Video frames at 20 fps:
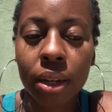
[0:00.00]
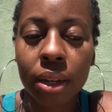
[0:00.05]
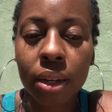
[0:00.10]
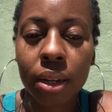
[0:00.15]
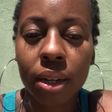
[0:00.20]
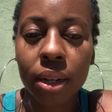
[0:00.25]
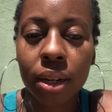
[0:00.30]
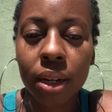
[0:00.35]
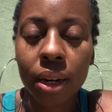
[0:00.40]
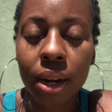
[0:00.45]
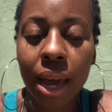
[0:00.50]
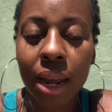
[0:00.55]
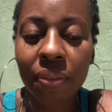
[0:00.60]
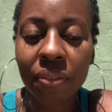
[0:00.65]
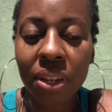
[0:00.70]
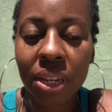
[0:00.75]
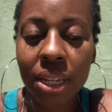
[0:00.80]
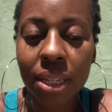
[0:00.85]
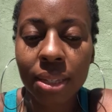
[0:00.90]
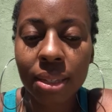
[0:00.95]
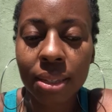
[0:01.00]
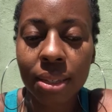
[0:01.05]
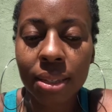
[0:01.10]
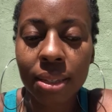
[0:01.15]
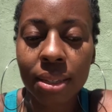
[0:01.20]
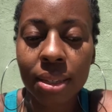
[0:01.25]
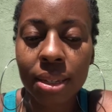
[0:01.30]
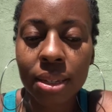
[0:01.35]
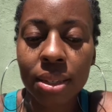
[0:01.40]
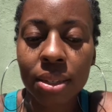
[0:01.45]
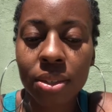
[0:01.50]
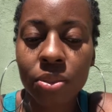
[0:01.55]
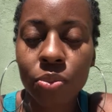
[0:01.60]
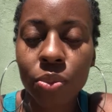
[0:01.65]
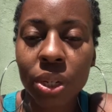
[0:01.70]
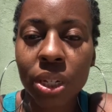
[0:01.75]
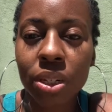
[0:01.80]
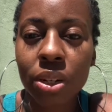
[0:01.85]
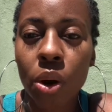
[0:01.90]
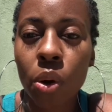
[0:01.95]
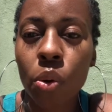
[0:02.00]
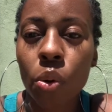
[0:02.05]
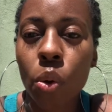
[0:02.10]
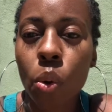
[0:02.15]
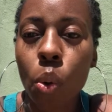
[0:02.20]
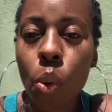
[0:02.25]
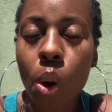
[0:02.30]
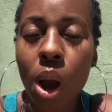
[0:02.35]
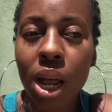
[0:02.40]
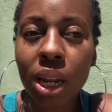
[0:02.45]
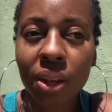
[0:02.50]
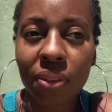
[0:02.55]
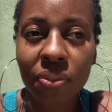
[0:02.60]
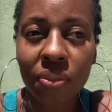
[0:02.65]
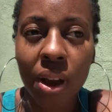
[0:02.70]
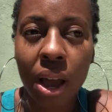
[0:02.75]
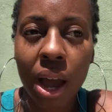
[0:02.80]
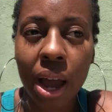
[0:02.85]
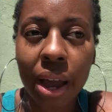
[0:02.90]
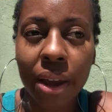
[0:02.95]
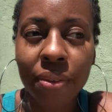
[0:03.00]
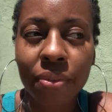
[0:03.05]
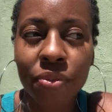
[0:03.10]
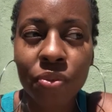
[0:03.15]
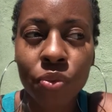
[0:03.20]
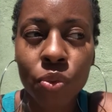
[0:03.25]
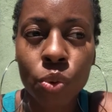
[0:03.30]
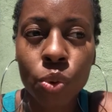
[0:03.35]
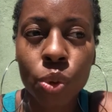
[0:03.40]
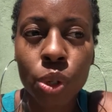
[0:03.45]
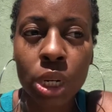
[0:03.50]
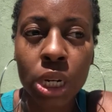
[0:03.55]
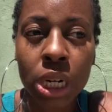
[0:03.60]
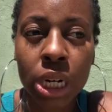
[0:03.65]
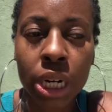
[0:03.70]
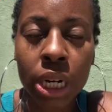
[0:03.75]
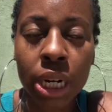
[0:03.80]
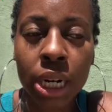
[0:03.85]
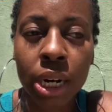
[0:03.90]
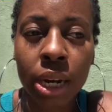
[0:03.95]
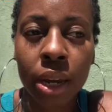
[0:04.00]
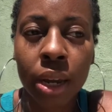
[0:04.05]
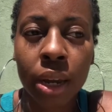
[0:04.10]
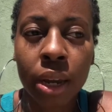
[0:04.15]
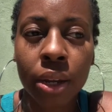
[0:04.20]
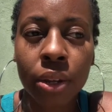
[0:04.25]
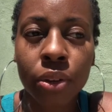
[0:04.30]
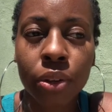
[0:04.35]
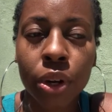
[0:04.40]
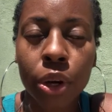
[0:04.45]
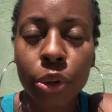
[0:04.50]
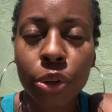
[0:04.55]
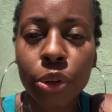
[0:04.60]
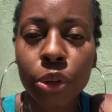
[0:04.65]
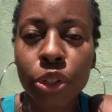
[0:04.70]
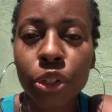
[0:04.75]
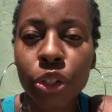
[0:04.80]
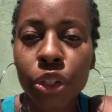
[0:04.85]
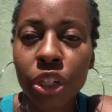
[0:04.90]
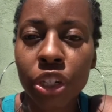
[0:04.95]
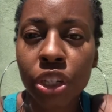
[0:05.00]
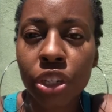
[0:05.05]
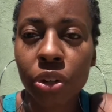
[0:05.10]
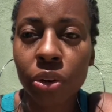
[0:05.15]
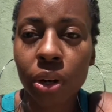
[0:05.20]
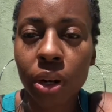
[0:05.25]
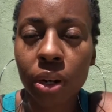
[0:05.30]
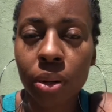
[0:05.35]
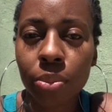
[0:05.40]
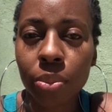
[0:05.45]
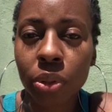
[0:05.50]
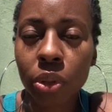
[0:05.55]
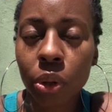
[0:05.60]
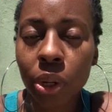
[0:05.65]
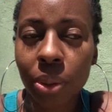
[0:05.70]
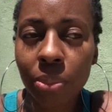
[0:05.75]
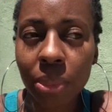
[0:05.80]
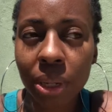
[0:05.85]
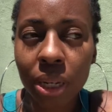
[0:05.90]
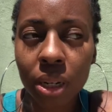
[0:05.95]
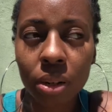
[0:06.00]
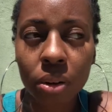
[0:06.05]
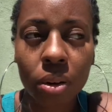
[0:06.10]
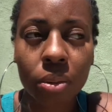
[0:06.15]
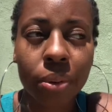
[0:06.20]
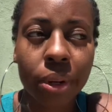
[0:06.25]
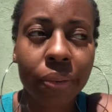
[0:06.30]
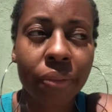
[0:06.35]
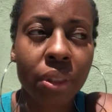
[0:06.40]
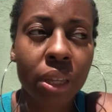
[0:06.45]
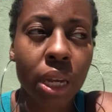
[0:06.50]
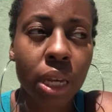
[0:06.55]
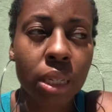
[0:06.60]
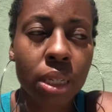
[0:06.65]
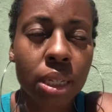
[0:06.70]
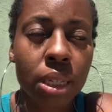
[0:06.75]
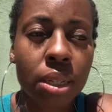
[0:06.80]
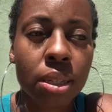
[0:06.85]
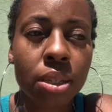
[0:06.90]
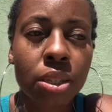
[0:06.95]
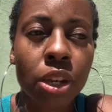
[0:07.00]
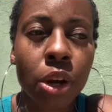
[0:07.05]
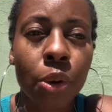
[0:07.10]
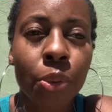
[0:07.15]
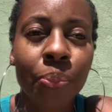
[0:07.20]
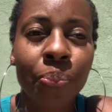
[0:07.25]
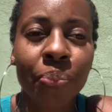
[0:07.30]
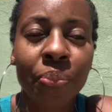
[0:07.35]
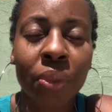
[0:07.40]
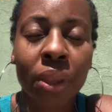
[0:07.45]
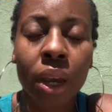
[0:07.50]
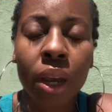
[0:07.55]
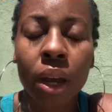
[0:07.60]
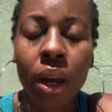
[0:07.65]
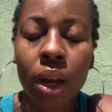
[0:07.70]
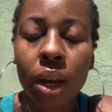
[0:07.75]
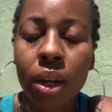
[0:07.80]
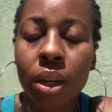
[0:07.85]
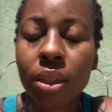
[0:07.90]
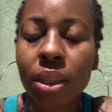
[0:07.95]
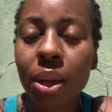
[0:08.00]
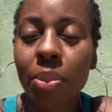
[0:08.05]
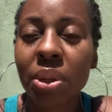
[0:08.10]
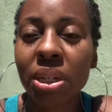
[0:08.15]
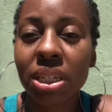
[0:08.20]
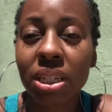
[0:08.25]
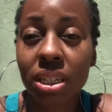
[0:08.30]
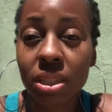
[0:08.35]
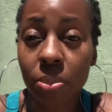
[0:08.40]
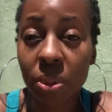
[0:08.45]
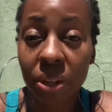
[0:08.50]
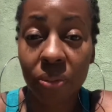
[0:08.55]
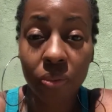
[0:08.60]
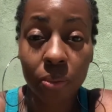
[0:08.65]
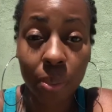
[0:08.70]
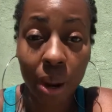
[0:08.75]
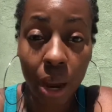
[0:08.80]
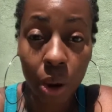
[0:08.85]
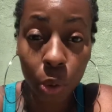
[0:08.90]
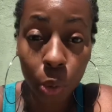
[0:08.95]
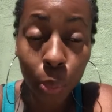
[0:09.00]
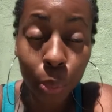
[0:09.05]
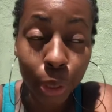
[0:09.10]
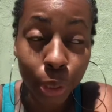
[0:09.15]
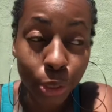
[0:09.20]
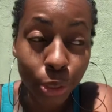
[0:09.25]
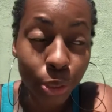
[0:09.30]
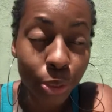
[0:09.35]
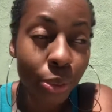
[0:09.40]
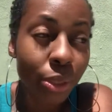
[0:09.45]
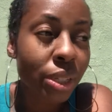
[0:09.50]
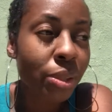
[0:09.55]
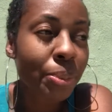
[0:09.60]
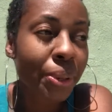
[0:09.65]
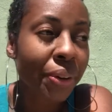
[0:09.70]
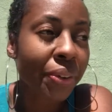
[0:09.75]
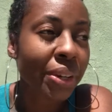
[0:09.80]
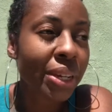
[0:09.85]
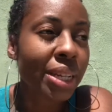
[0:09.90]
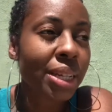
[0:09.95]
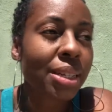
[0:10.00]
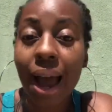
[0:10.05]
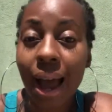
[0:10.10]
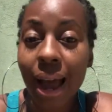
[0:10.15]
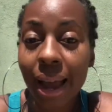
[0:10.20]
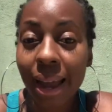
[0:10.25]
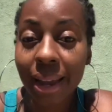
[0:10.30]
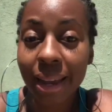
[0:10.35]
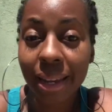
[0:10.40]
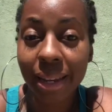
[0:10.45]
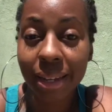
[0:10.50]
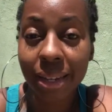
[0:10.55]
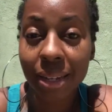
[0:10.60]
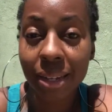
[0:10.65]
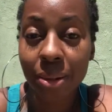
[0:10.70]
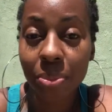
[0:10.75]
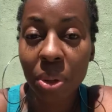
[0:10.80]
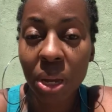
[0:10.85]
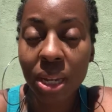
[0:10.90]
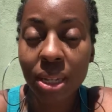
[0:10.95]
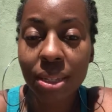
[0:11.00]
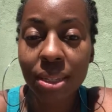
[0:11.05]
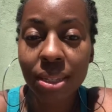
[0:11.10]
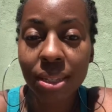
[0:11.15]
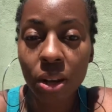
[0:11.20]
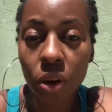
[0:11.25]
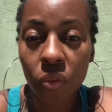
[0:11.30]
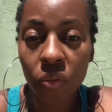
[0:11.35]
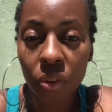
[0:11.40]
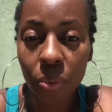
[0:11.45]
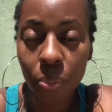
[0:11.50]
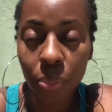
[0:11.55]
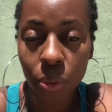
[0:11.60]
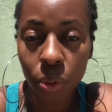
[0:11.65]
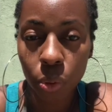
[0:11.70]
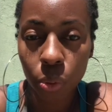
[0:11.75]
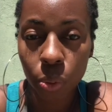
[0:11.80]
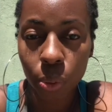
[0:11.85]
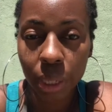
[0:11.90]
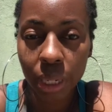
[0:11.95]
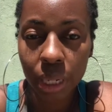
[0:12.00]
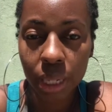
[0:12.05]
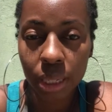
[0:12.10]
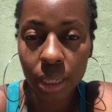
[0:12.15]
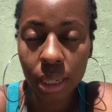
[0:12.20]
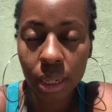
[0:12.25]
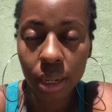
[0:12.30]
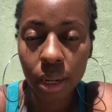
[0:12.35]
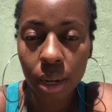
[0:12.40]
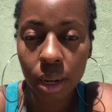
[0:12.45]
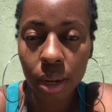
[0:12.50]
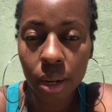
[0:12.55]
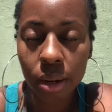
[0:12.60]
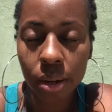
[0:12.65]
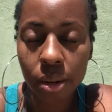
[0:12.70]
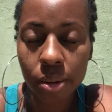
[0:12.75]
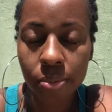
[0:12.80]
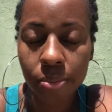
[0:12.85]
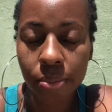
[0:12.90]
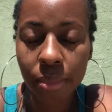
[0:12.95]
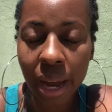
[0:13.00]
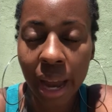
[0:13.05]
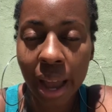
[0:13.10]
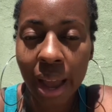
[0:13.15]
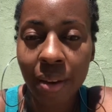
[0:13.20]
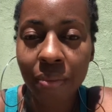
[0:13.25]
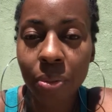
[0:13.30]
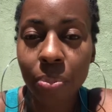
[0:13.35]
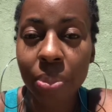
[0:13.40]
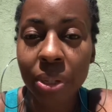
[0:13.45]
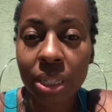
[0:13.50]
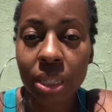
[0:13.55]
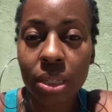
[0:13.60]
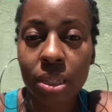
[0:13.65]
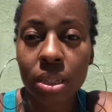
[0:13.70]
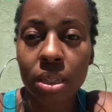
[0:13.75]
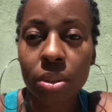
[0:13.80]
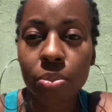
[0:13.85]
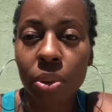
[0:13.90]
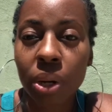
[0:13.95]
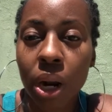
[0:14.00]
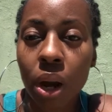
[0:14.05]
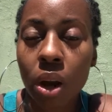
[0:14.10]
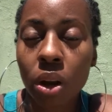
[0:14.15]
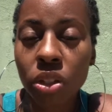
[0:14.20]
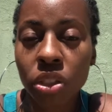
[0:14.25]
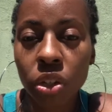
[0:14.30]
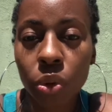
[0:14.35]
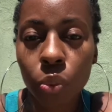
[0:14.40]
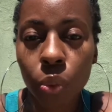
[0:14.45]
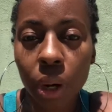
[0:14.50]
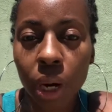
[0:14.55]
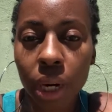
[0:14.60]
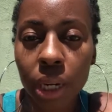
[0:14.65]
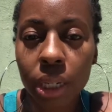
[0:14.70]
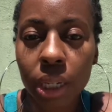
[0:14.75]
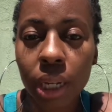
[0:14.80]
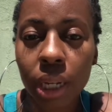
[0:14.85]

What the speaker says: in a lot of instances we don't qualify for, your traditional unemployment or whatever the case is. So let me just speak from my own personal experience. I am self-employed. I have a business, but I also work